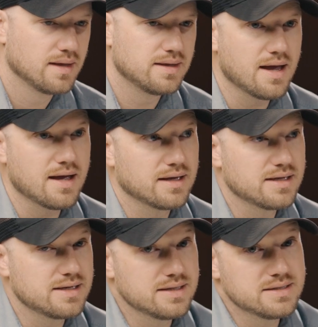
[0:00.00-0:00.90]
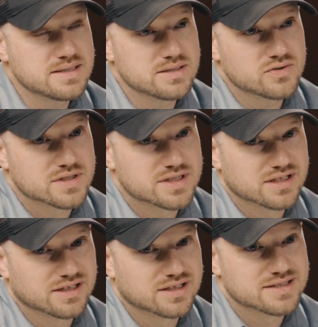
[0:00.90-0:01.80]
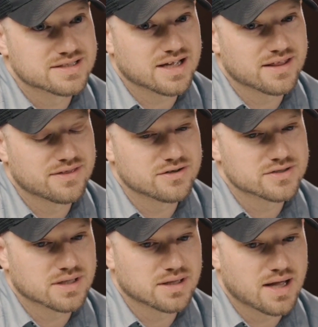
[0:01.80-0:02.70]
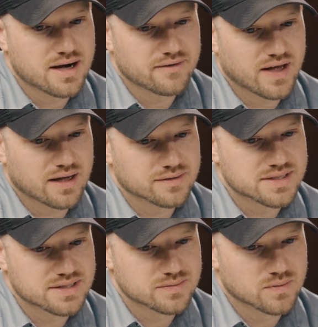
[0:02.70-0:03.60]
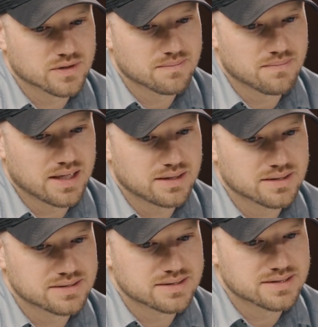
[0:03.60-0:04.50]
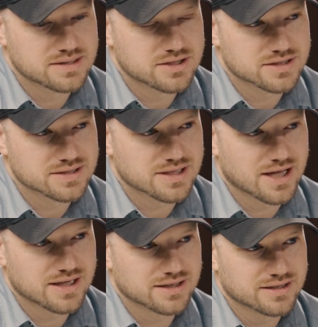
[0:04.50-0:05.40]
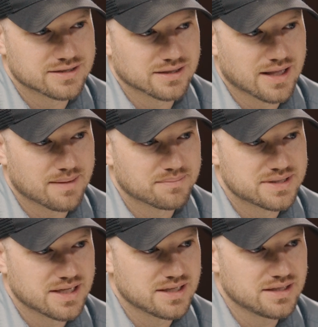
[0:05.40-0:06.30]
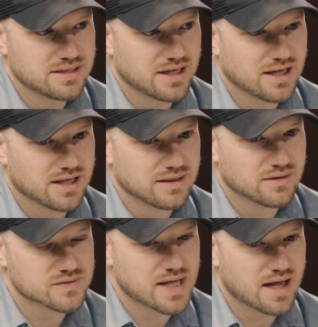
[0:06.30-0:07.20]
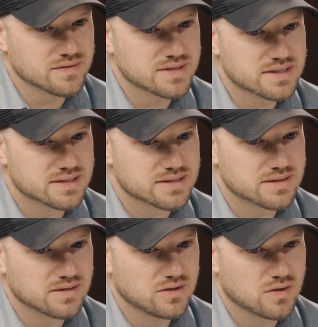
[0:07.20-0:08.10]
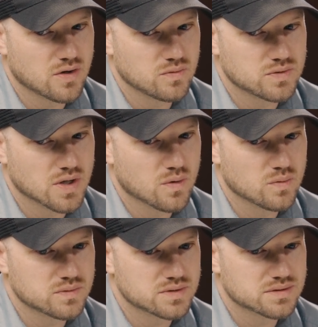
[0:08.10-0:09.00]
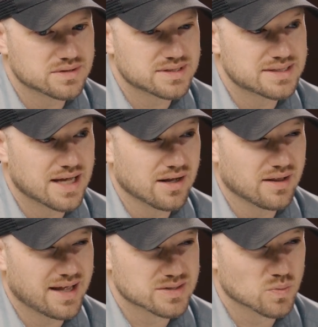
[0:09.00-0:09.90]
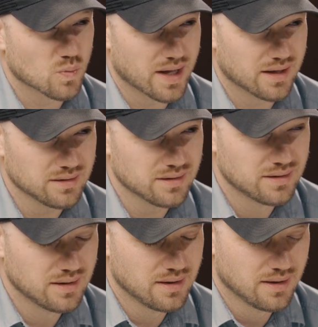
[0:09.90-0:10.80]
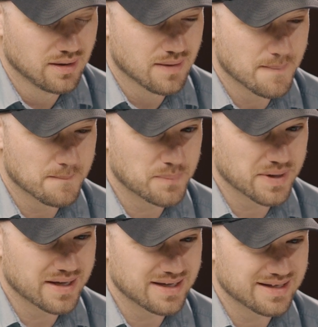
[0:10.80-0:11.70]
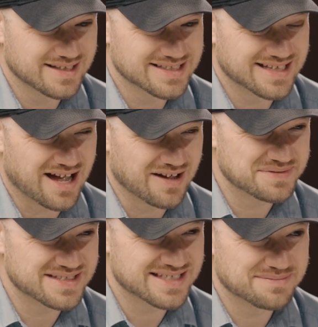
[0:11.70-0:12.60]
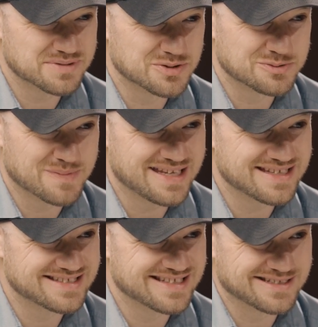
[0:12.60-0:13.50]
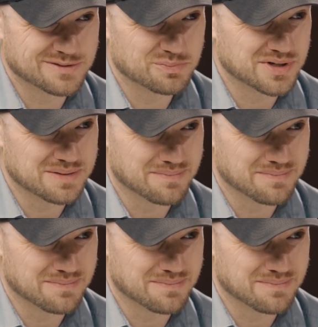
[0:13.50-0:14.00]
Yeah, it is interesting because there's a lot of houses where the maintenance is just slightly dilapidated, and those houses, don't sell as well. But oftentimes those maintenance things are pretty